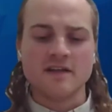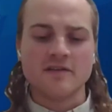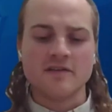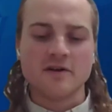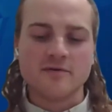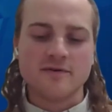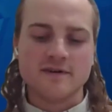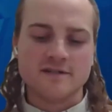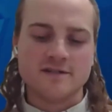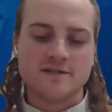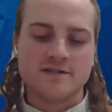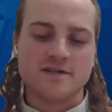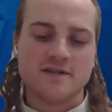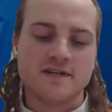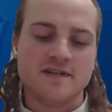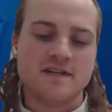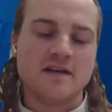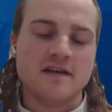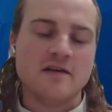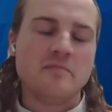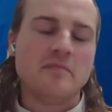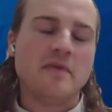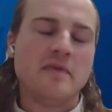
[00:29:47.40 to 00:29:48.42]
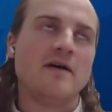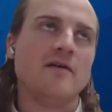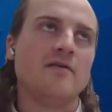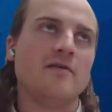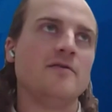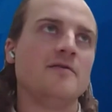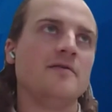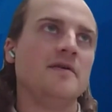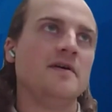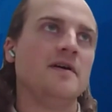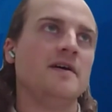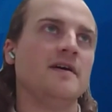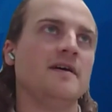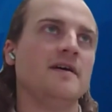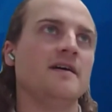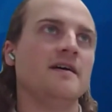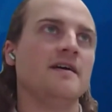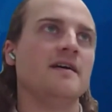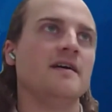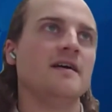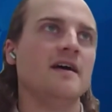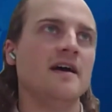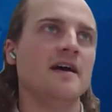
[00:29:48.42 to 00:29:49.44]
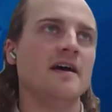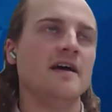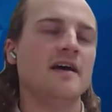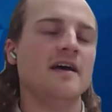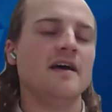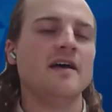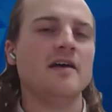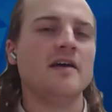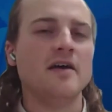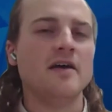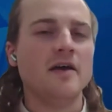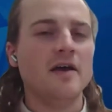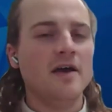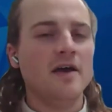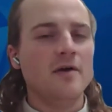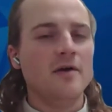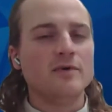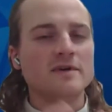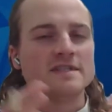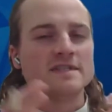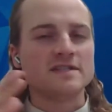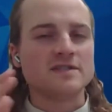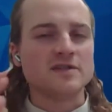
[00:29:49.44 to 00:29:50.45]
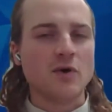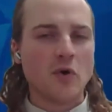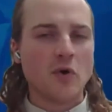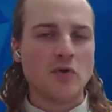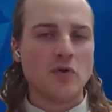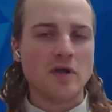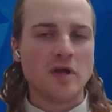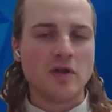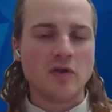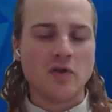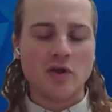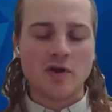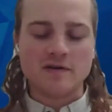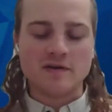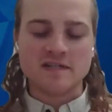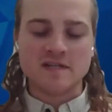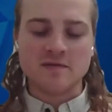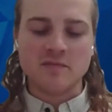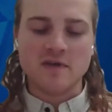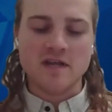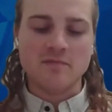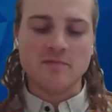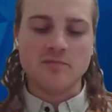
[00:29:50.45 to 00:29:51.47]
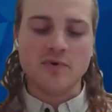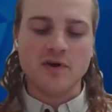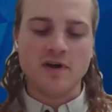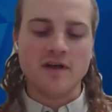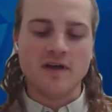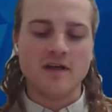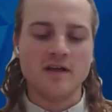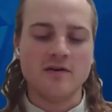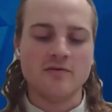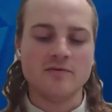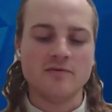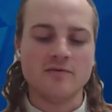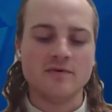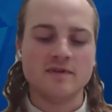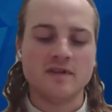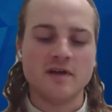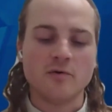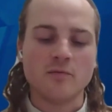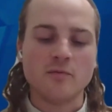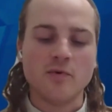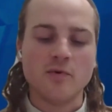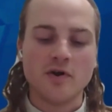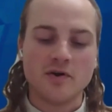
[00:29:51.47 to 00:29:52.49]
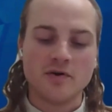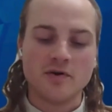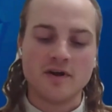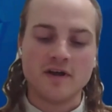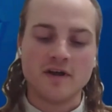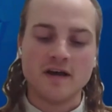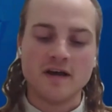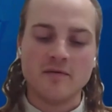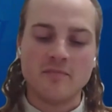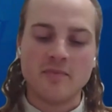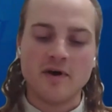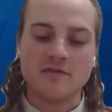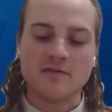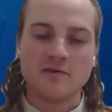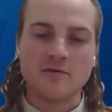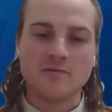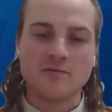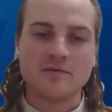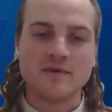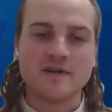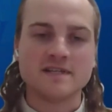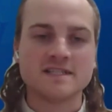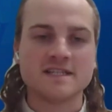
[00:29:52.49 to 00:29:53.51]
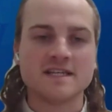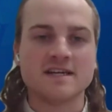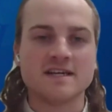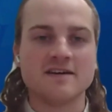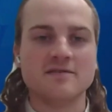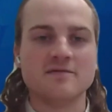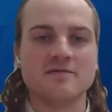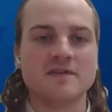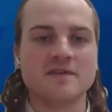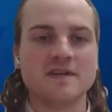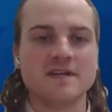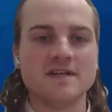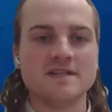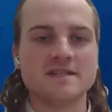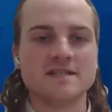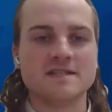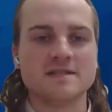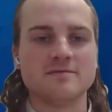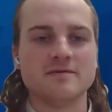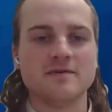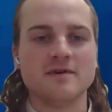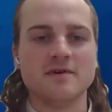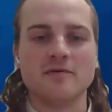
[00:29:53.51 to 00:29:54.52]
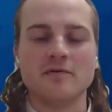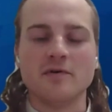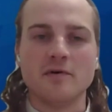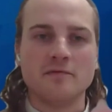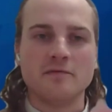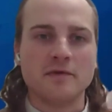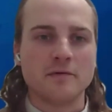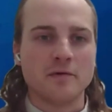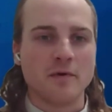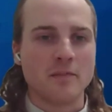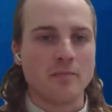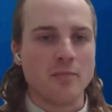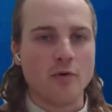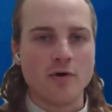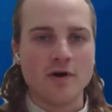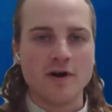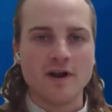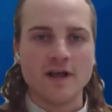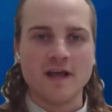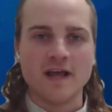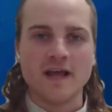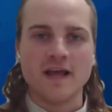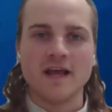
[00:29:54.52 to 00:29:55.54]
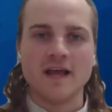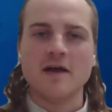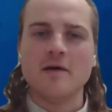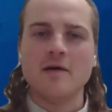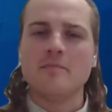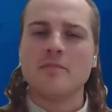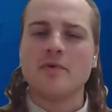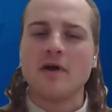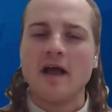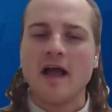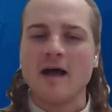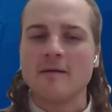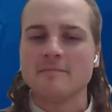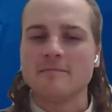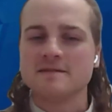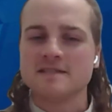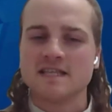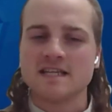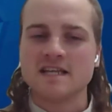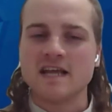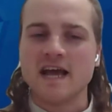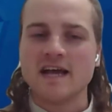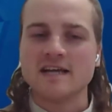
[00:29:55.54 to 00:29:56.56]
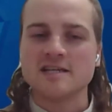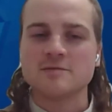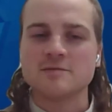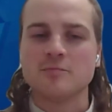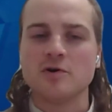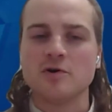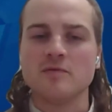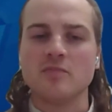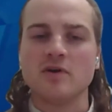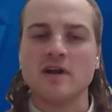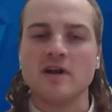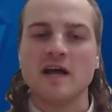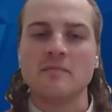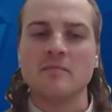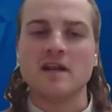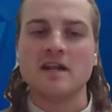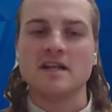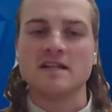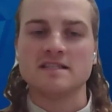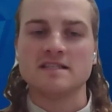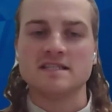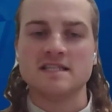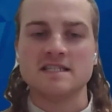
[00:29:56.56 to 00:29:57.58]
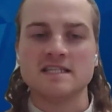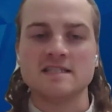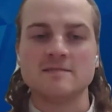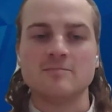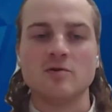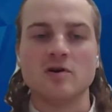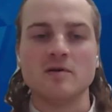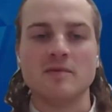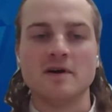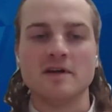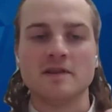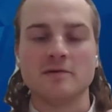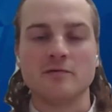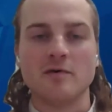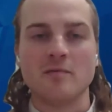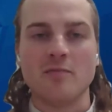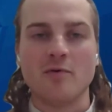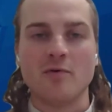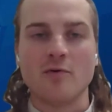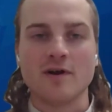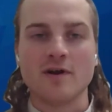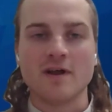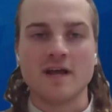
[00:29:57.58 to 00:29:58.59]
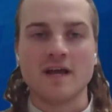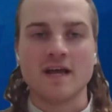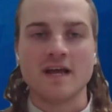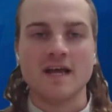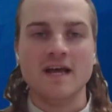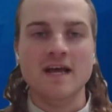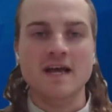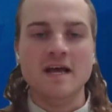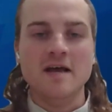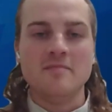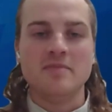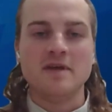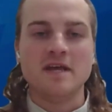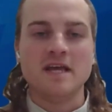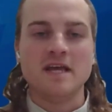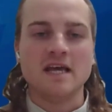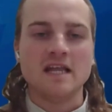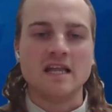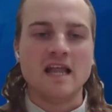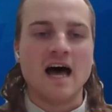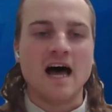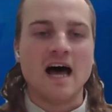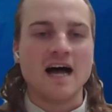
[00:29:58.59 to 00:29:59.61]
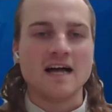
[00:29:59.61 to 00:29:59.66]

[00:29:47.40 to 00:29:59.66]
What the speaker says: was another question about, it wasn't totally clear to me, but they were wondering about the risk of of the reporting, perhaps the dashboard, but I'm getting the sense it's more about the reporting being